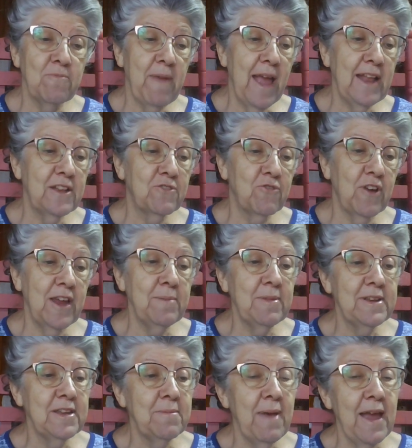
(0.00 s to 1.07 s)
made cream
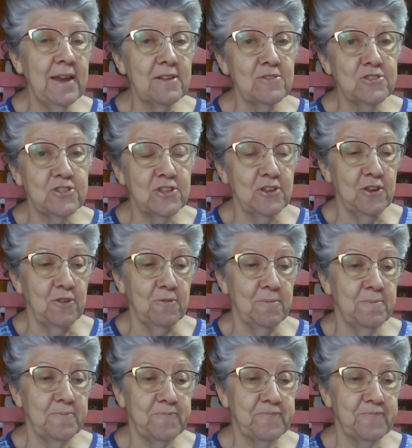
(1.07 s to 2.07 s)
of tomato soup.